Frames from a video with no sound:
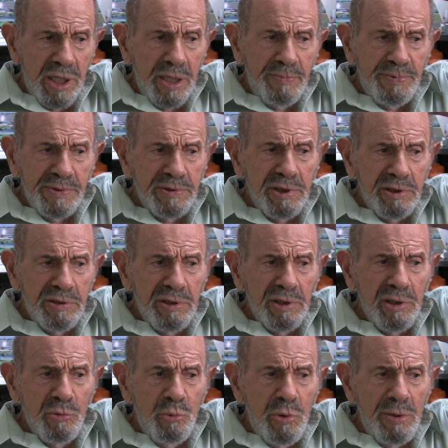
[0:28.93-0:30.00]
a
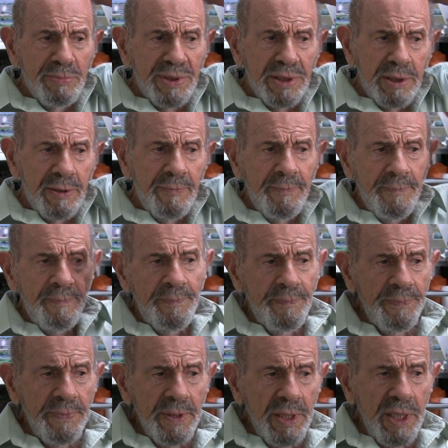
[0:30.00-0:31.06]
particular woman,
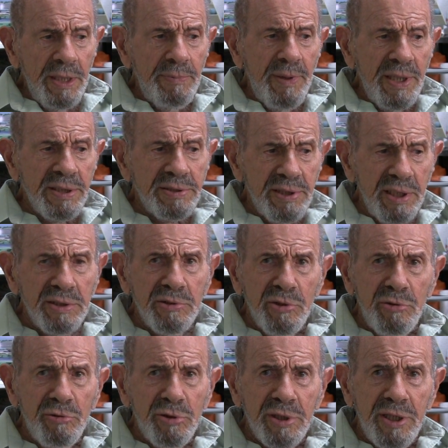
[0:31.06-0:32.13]
he may send
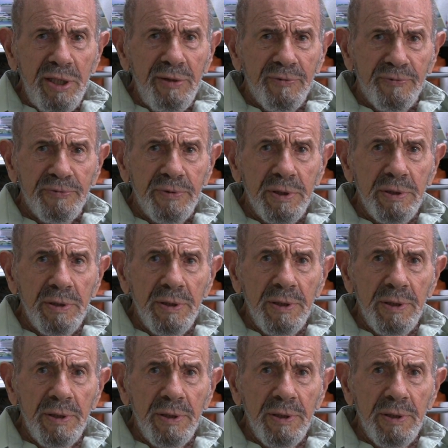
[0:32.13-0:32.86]
her a gift.